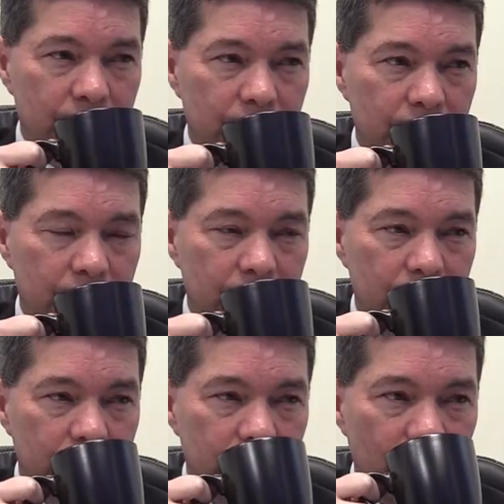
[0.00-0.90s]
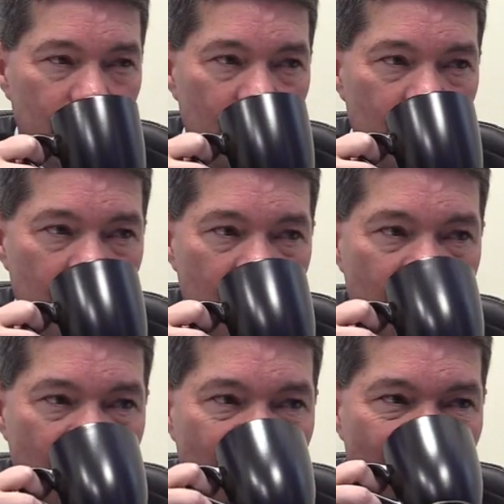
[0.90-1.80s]
sit, or a
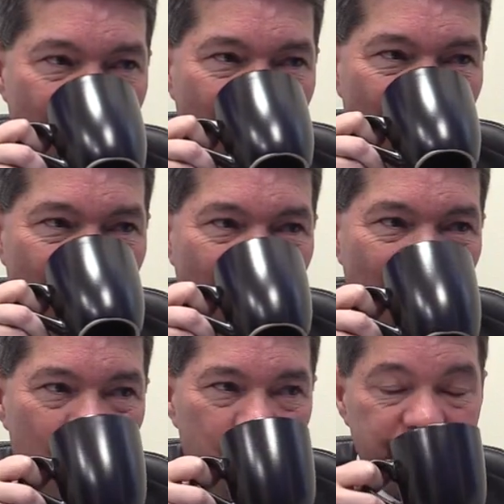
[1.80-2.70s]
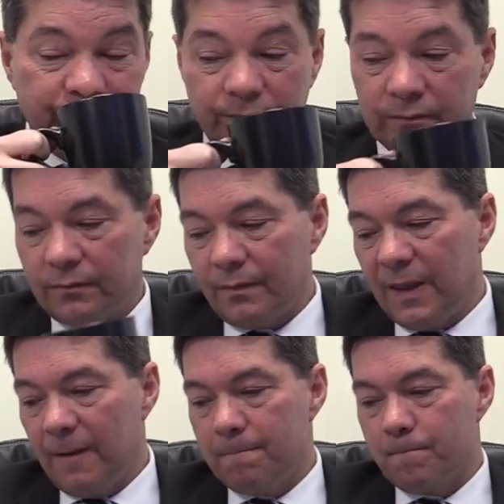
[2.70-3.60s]
better idea, maybe put
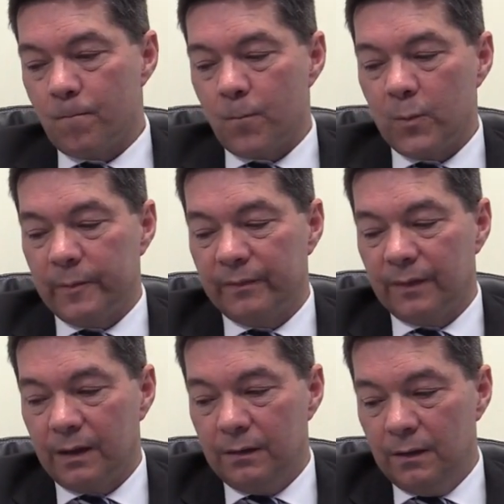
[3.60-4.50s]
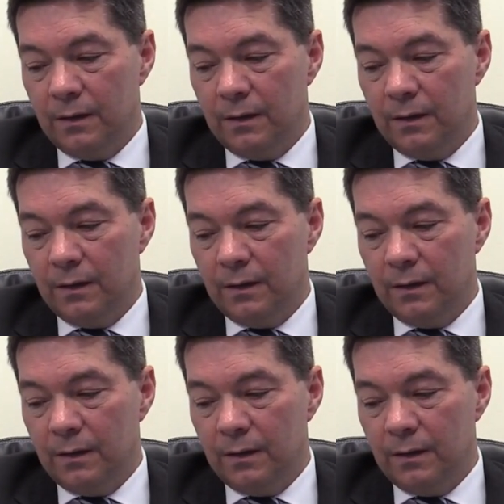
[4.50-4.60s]
numbers on seats again.